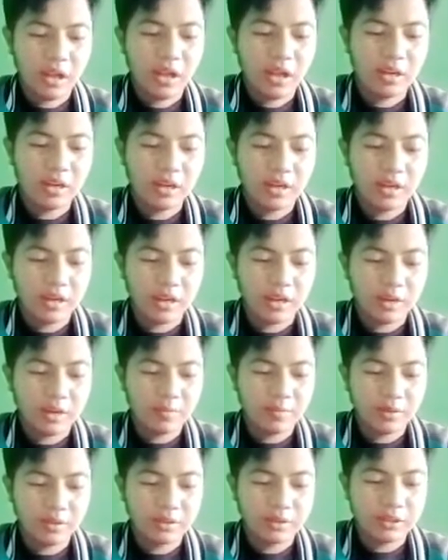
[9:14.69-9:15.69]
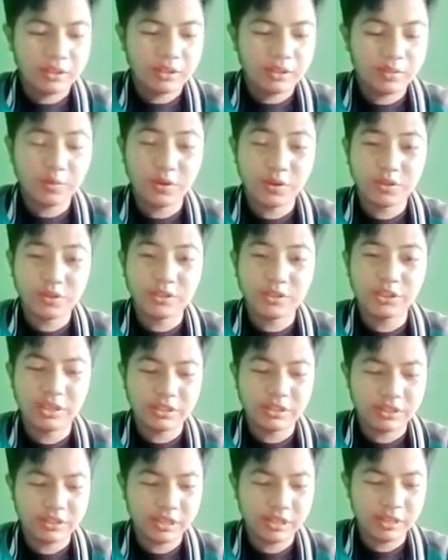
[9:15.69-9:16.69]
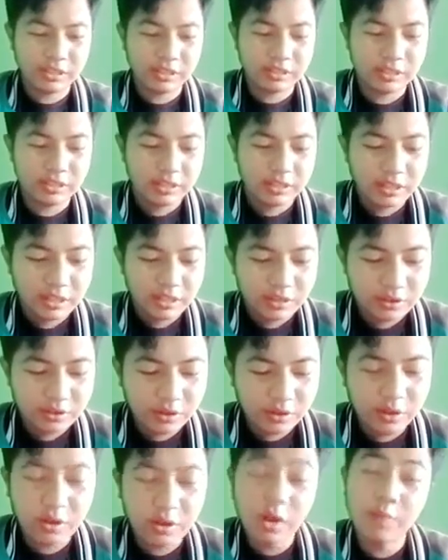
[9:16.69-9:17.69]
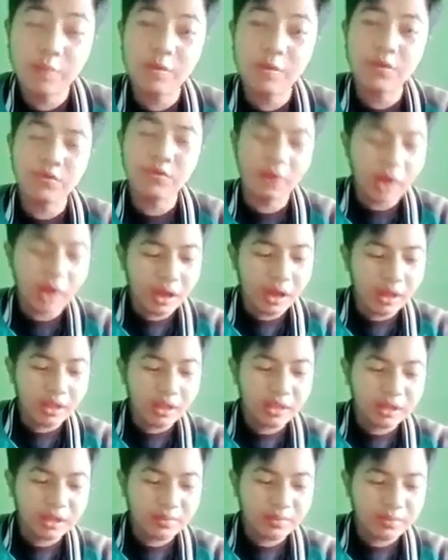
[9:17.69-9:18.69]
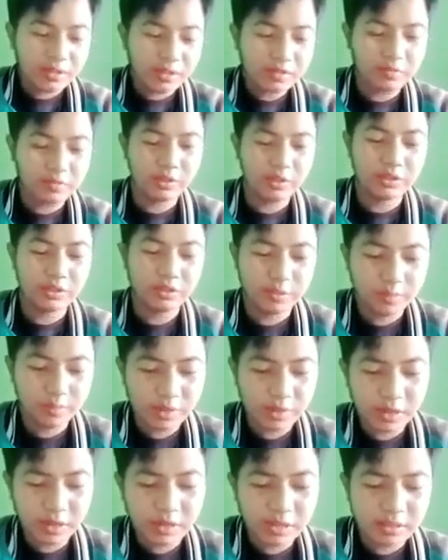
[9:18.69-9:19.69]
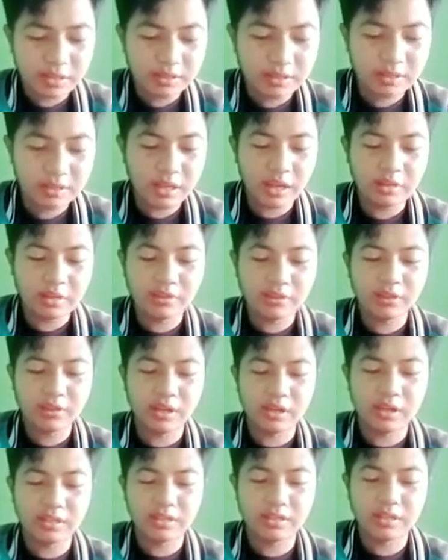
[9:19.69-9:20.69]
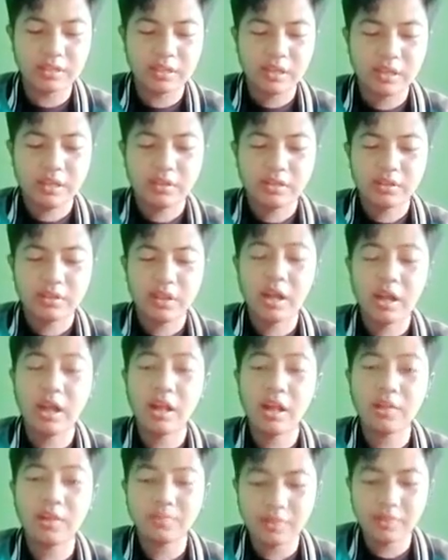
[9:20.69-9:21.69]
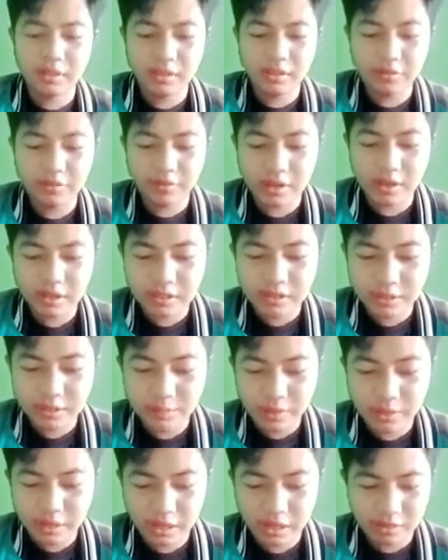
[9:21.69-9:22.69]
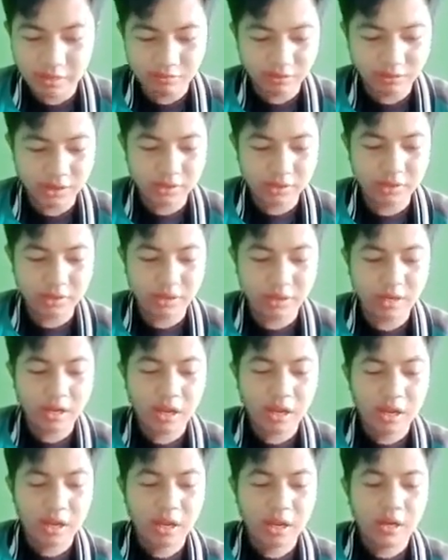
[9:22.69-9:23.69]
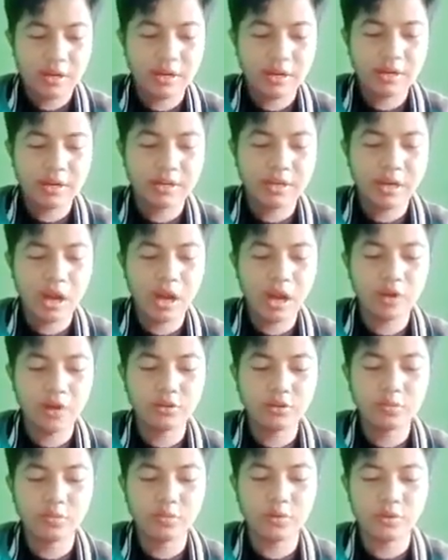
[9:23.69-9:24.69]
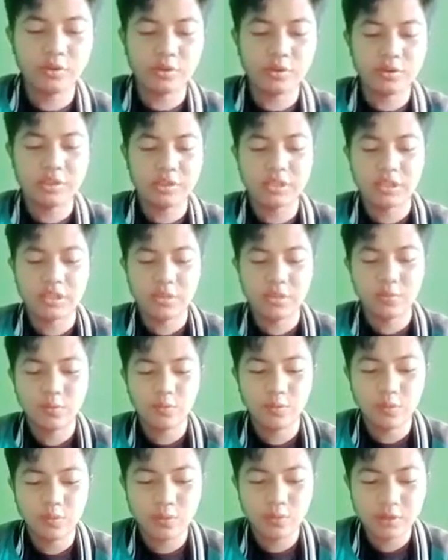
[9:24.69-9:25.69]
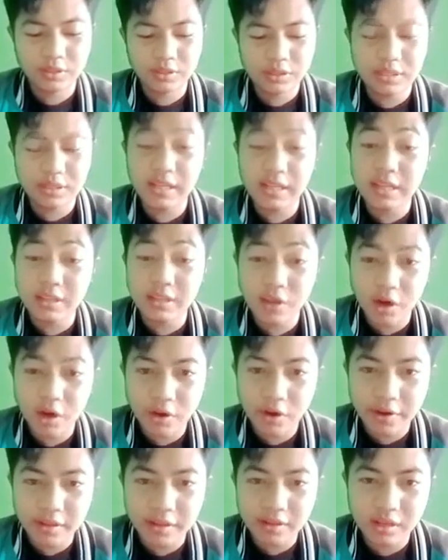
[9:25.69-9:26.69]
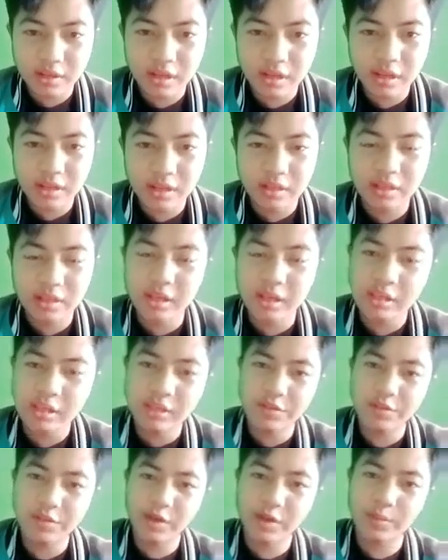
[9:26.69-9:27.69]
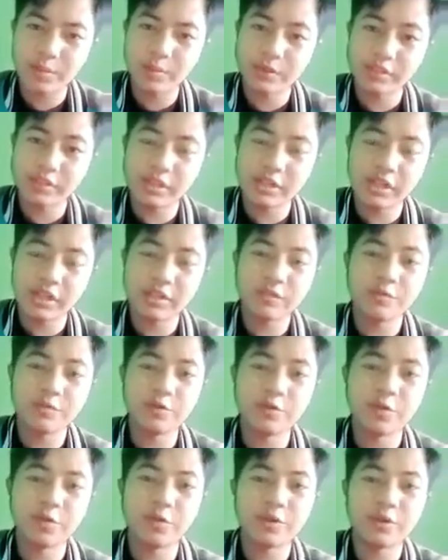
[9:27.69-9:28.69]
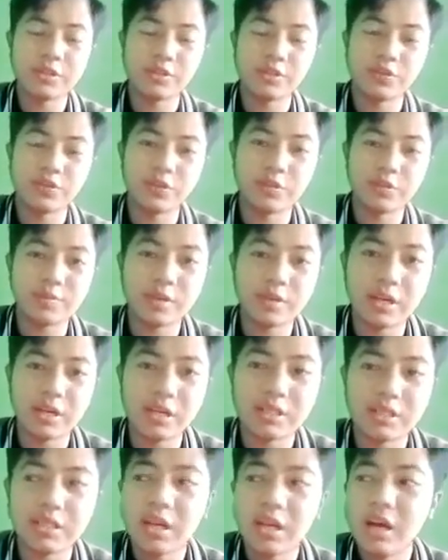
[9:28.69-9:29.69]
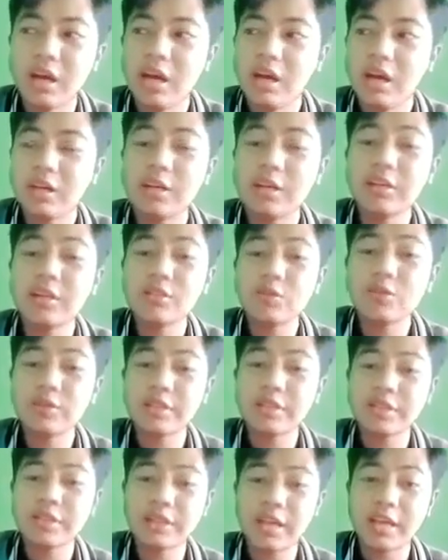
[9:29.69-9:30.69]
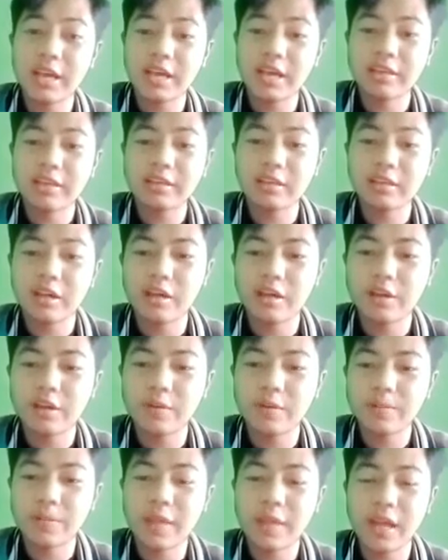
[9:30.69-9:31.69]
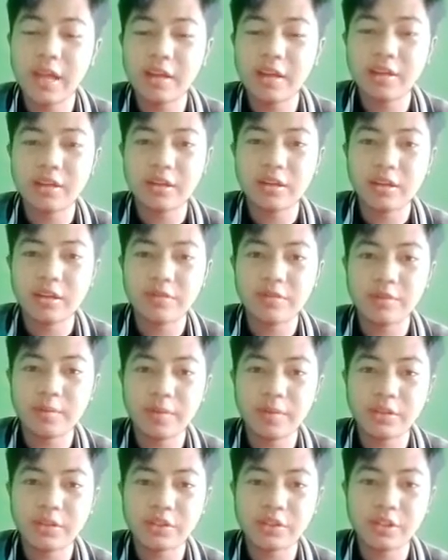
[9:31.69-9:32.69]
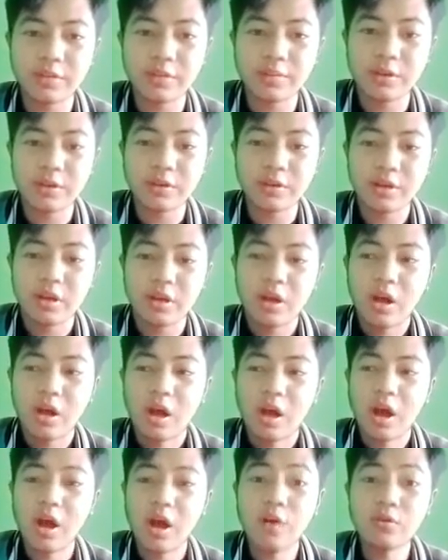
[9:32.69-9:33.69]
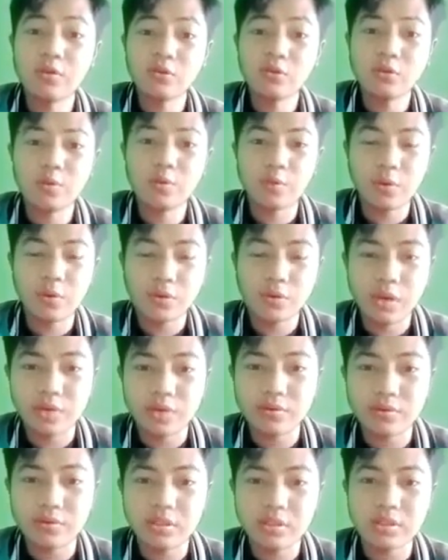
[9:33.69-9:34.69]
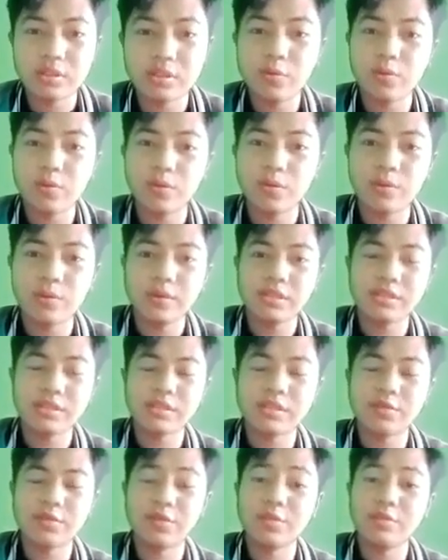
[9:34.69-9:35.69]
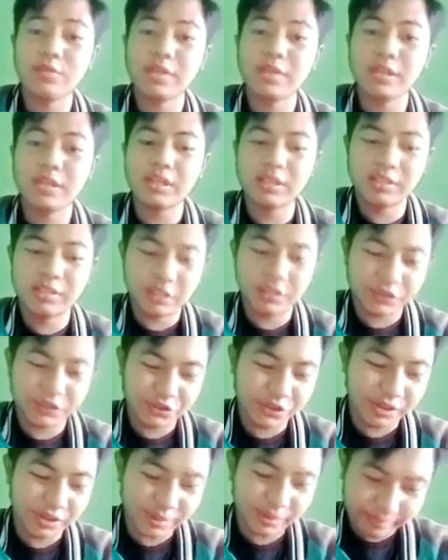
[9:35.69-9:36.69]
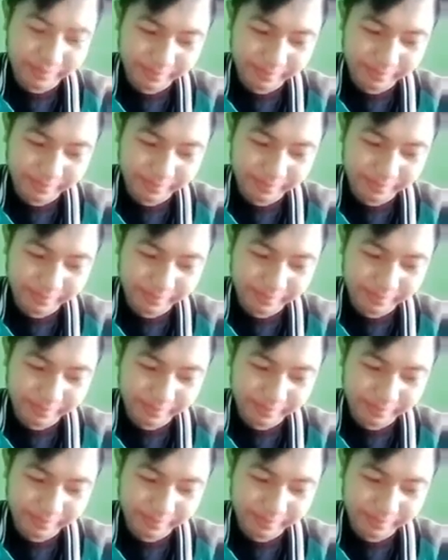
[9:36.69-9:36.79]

Okay, about teaching pronunciation, about rhymes, finger plays, and chants that help native English speaking children learn how to pronounce words correctly. It's very important for the students, because the students can get the information about how to pronounce the words from the teacher.